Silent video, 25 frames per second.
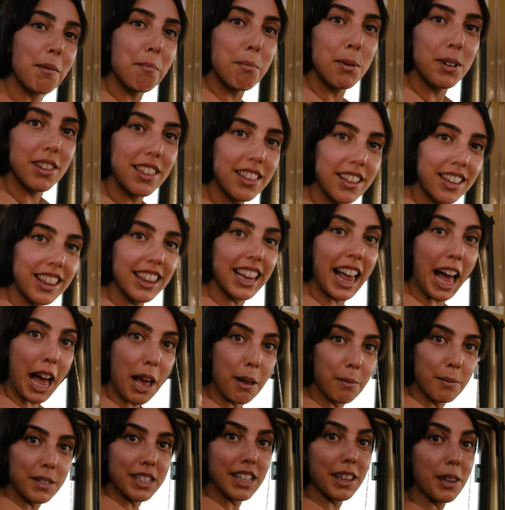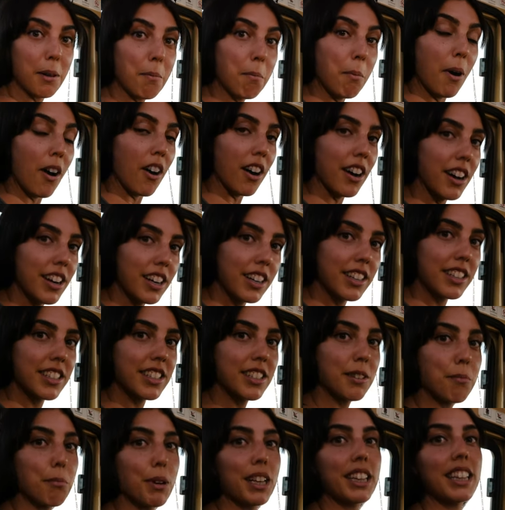They put the lambs in the park
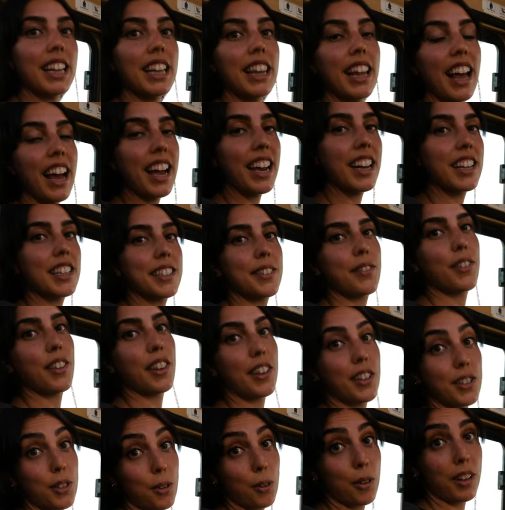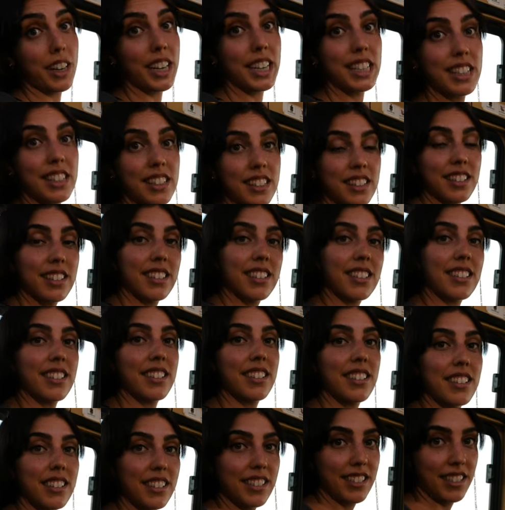to bring the lions for the tourists.
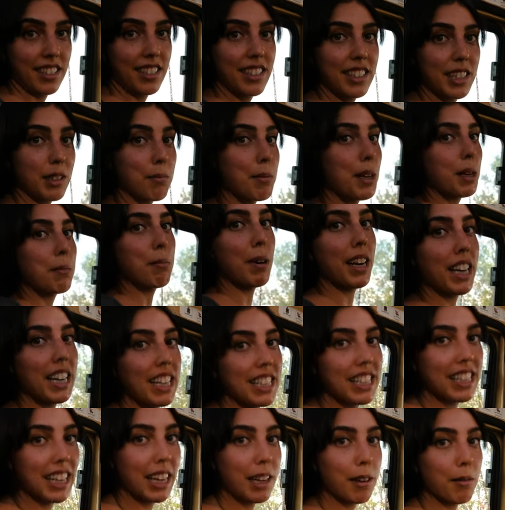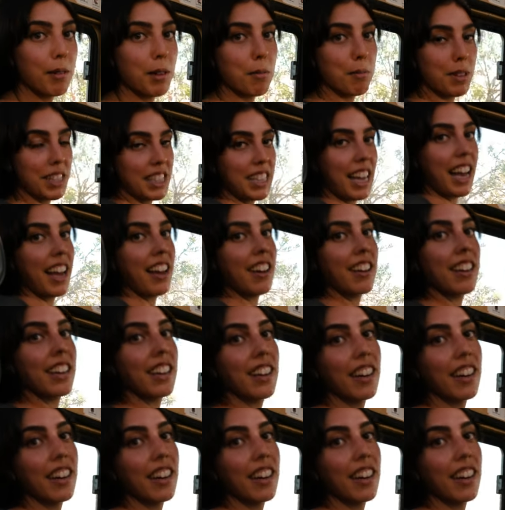Big money scheme, the Masai are in